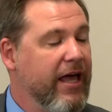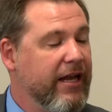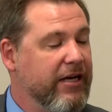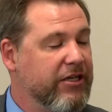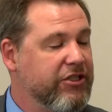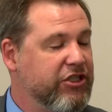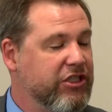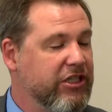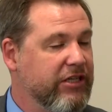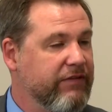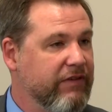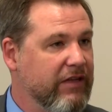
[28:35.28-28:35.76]

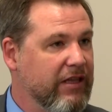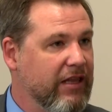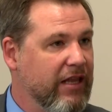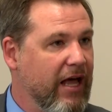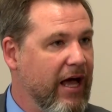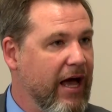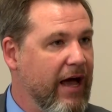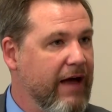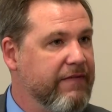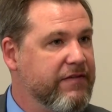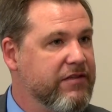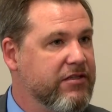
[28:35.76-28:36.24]
achieve in
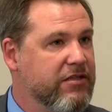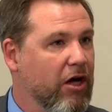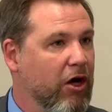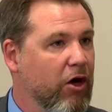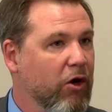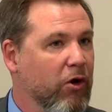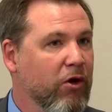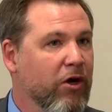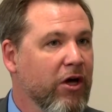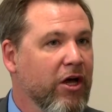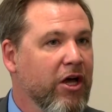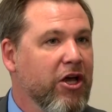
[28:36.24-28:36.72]
life.
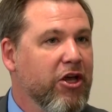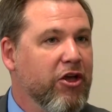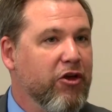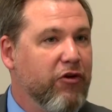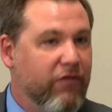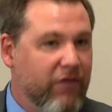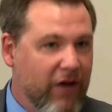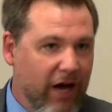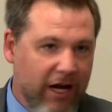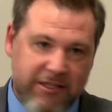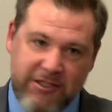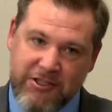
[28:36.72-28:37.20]
So you've
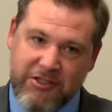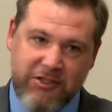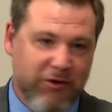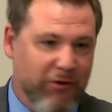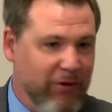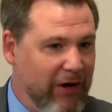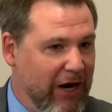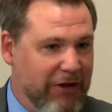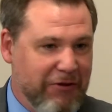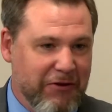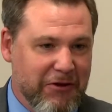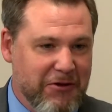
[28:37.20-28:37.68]
got to
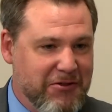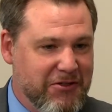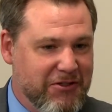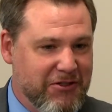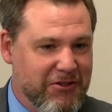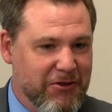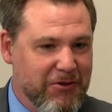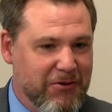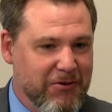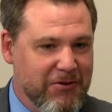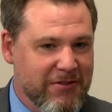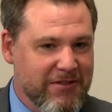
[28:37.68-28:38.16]
surround those
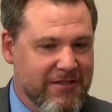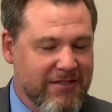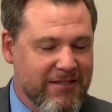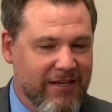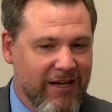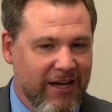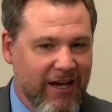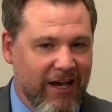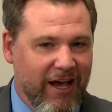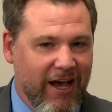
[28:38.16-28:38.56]
students.